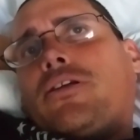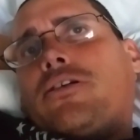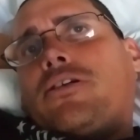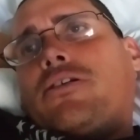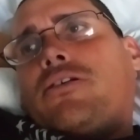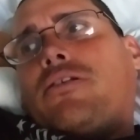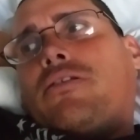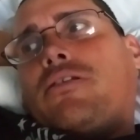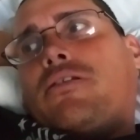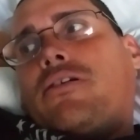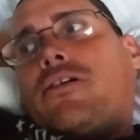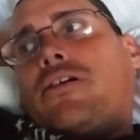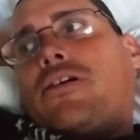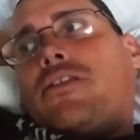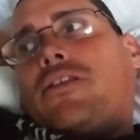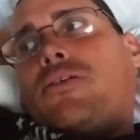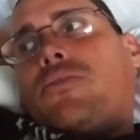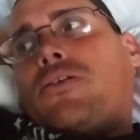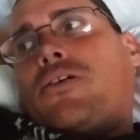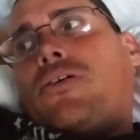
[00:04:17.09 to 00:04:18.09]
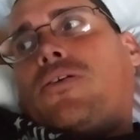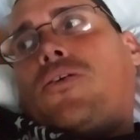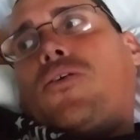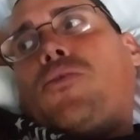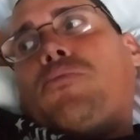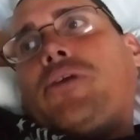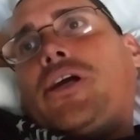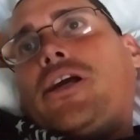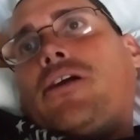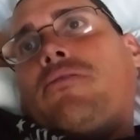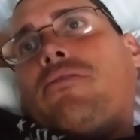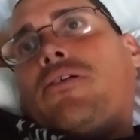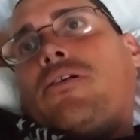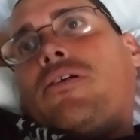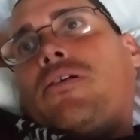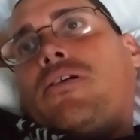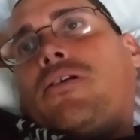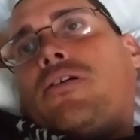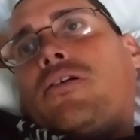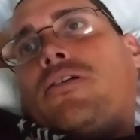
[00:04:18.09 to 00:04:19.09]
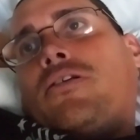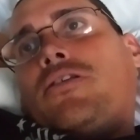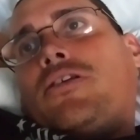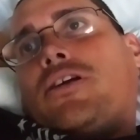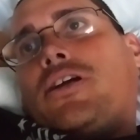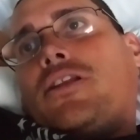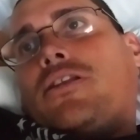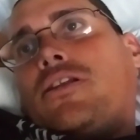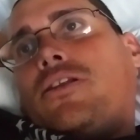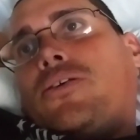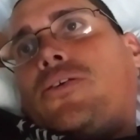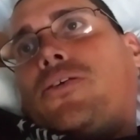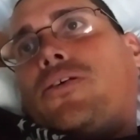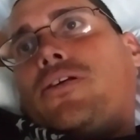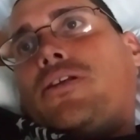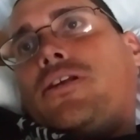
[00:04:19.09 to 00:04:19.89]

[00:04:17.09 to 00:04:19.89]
They will call me to get the load,